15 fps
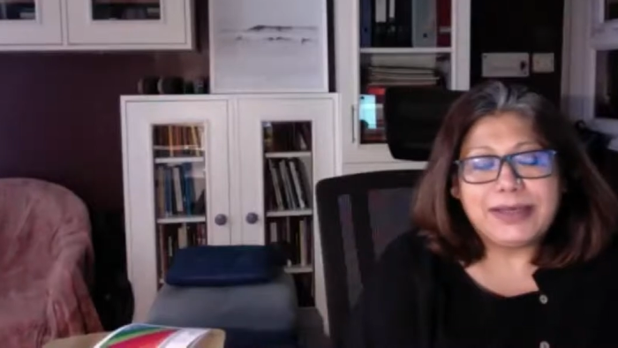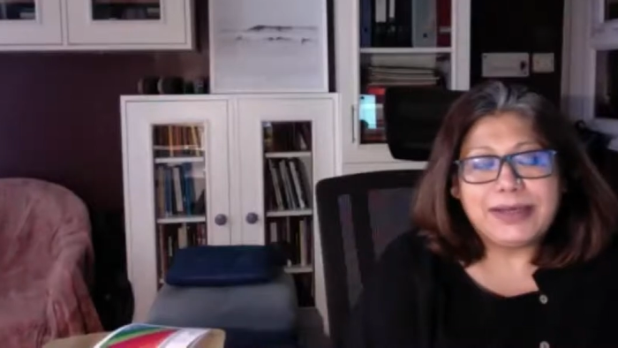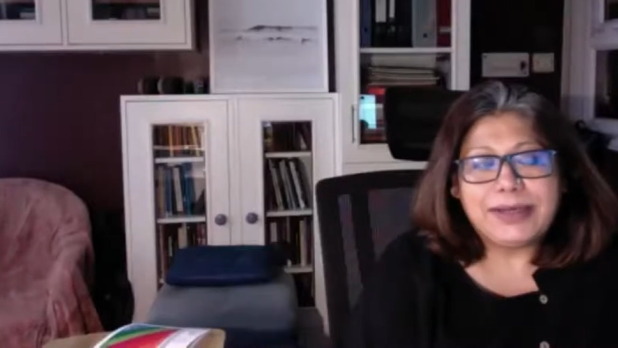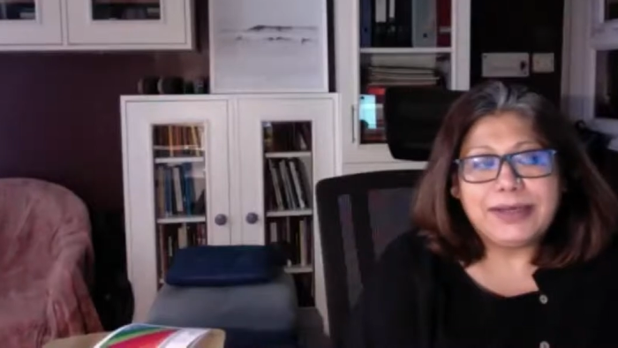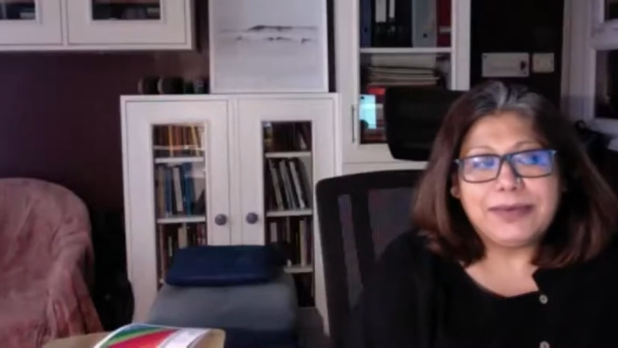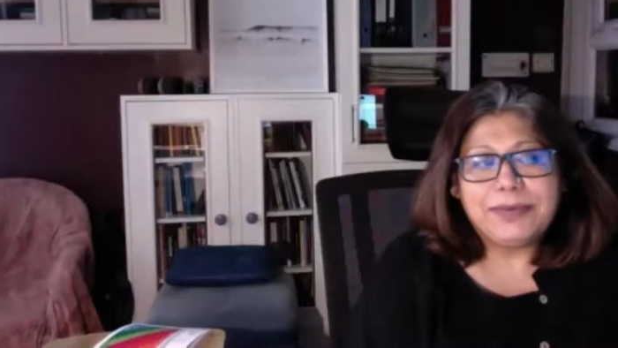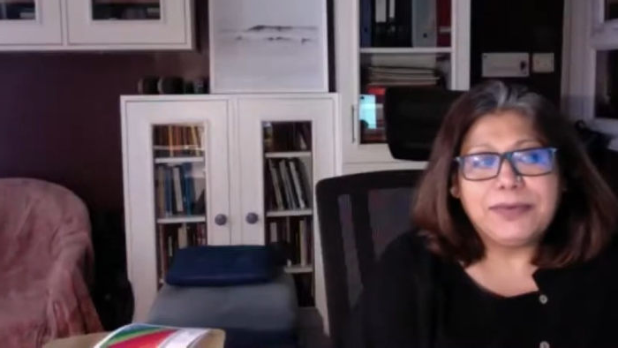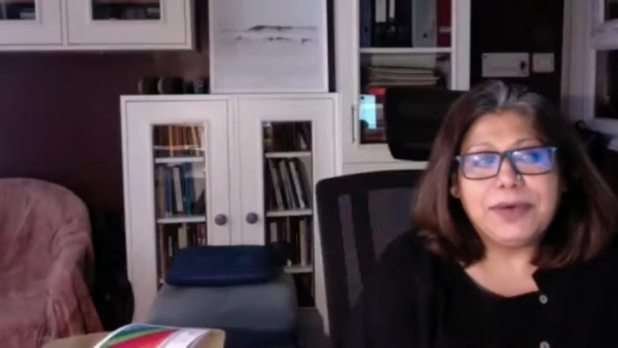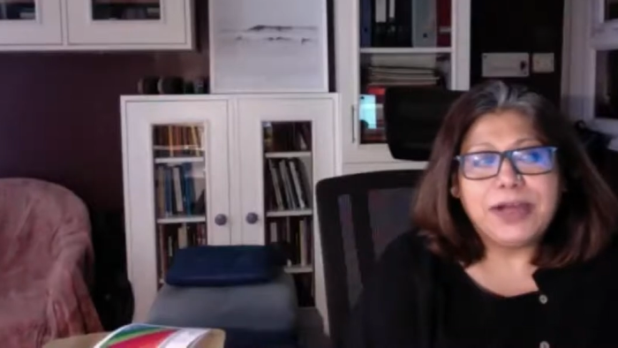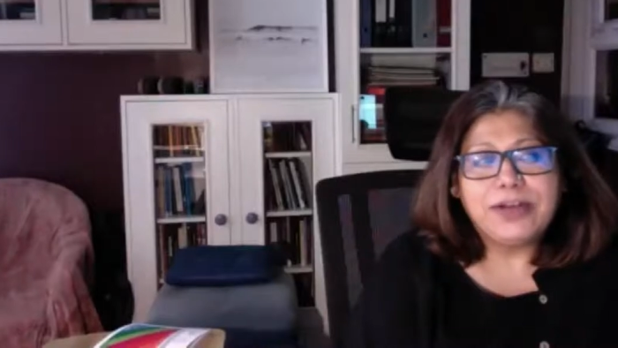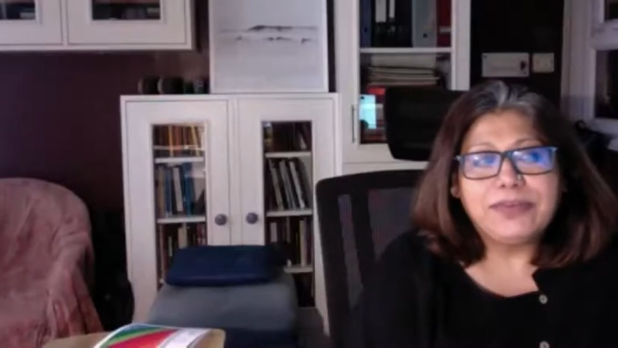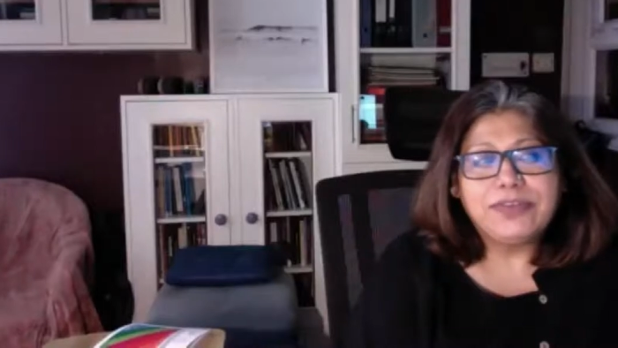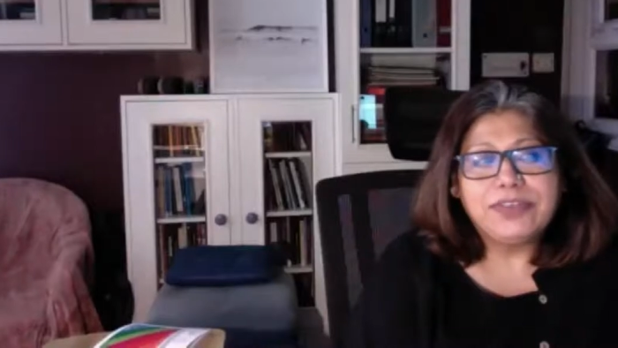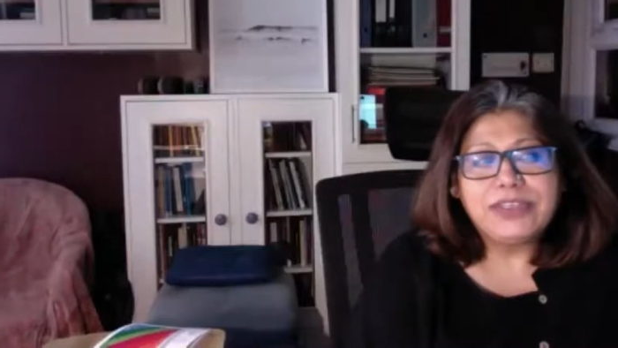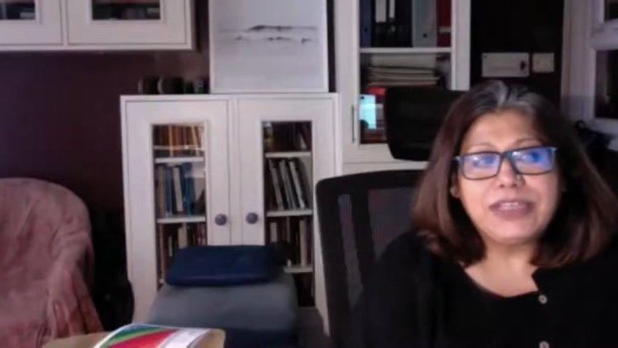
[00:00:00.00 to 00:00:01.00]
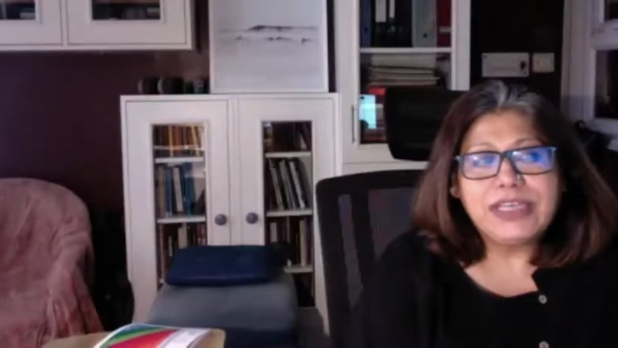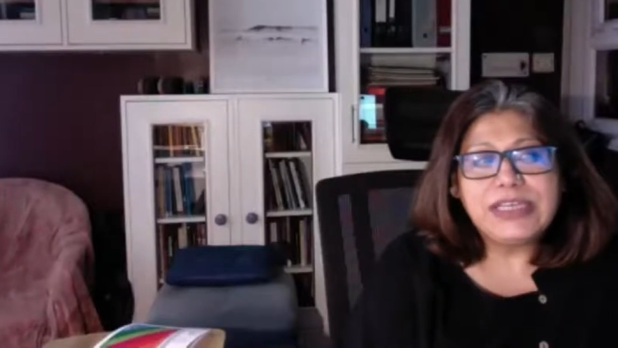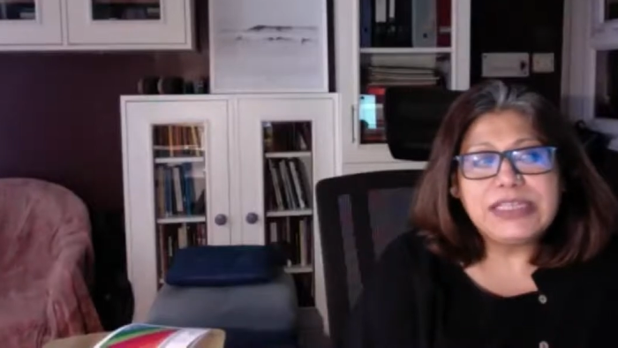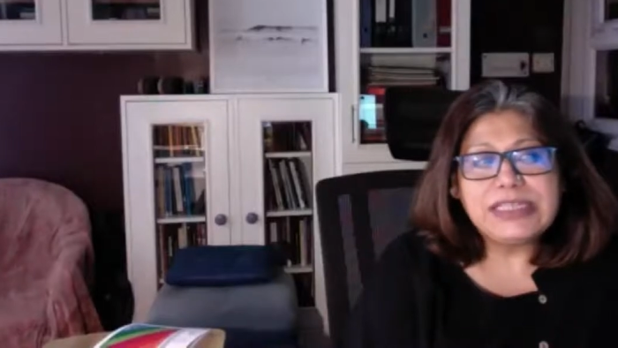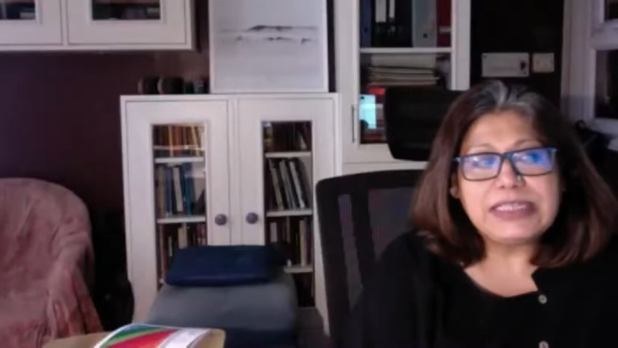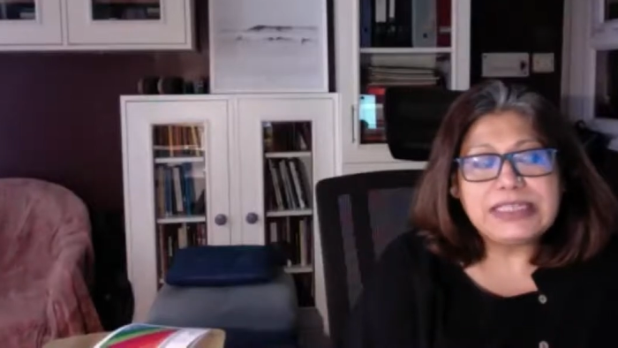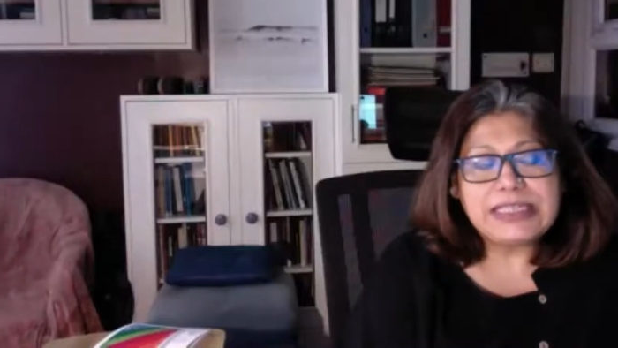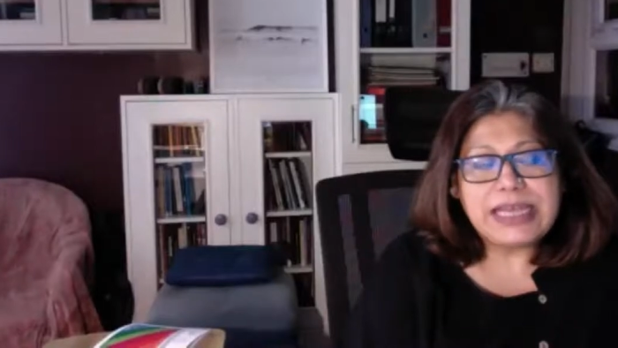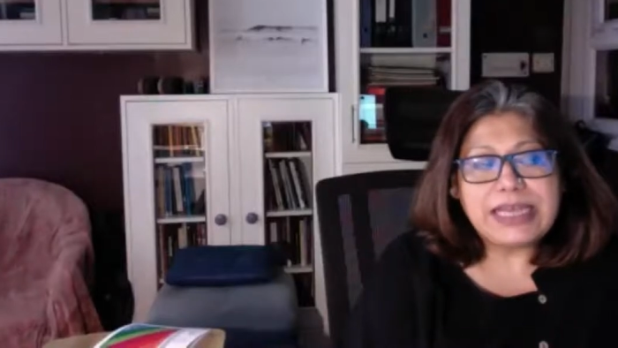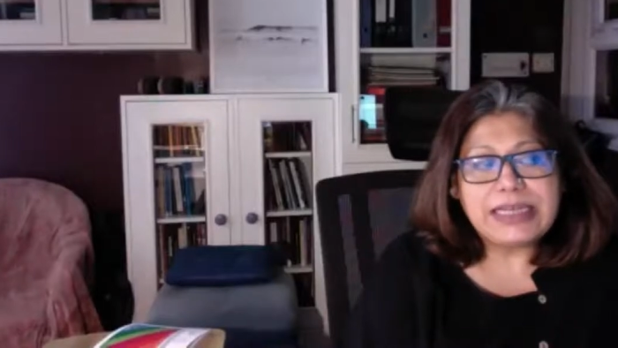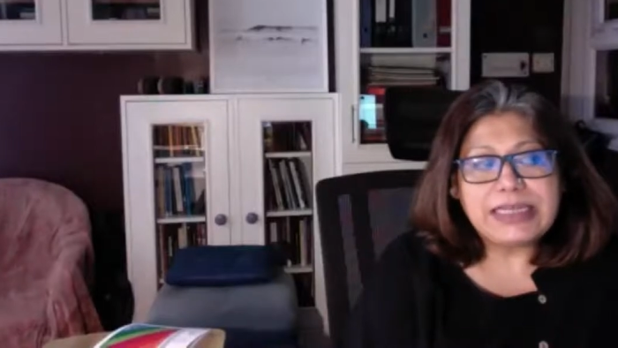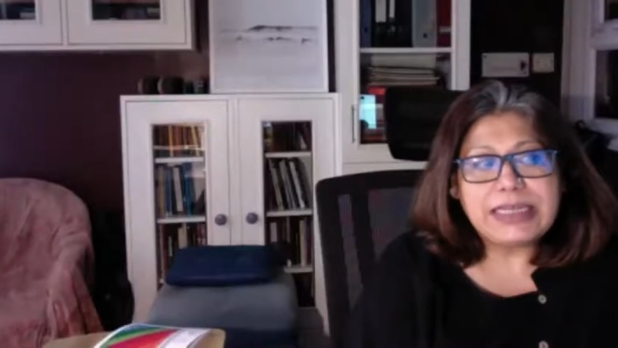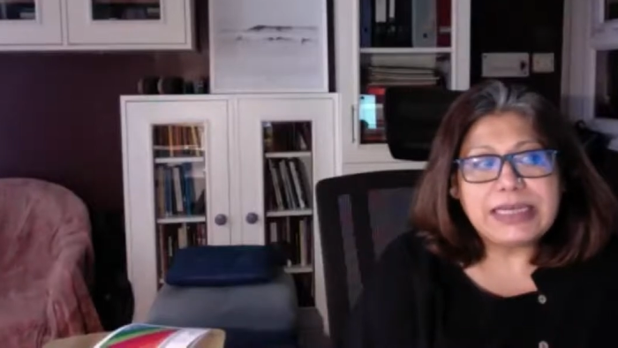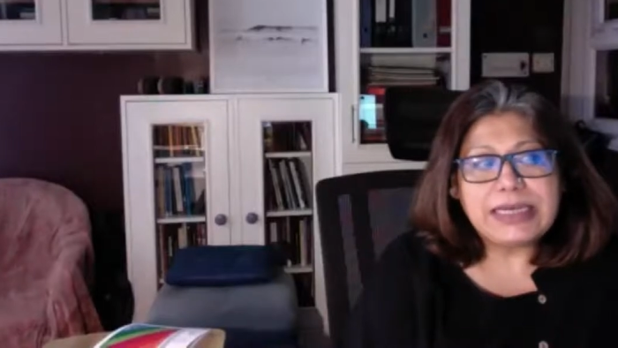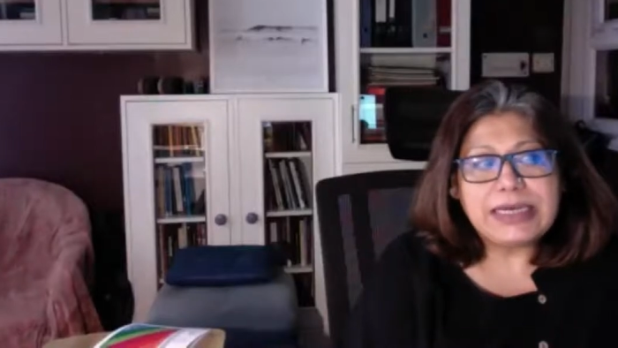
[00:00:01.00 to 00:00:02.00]
One of the things
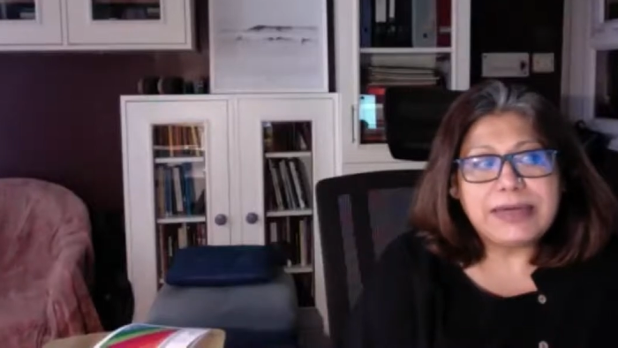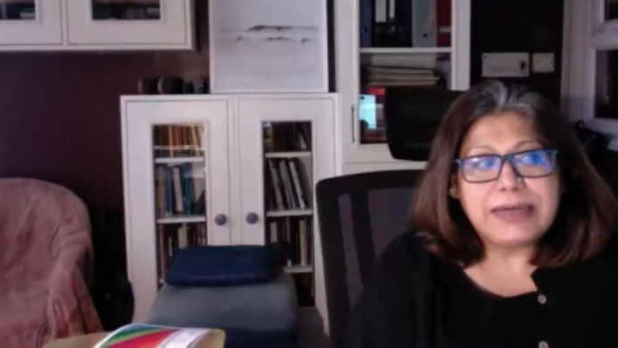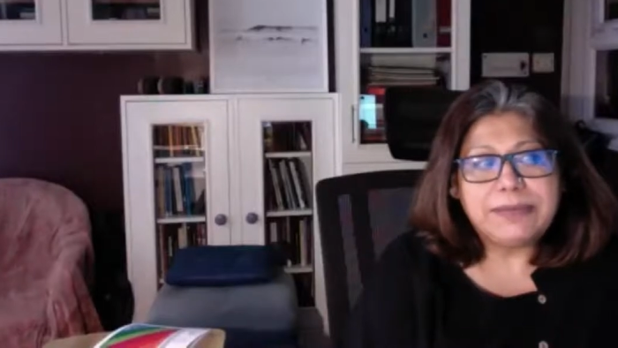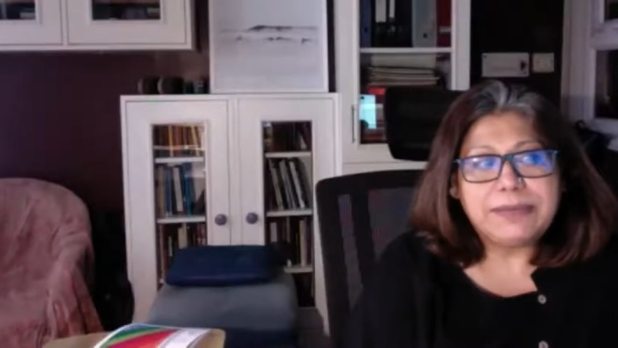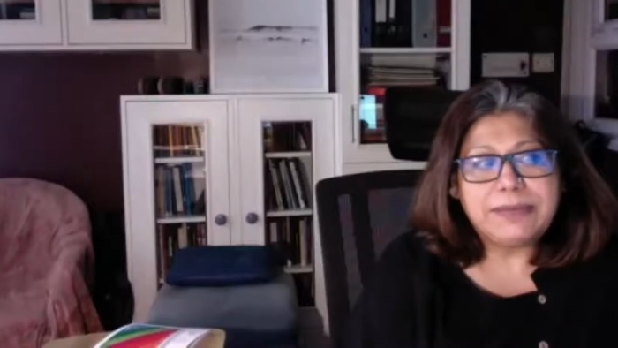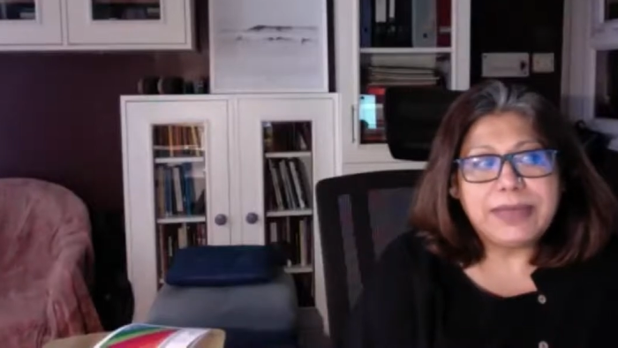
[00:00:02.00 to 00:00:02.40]
that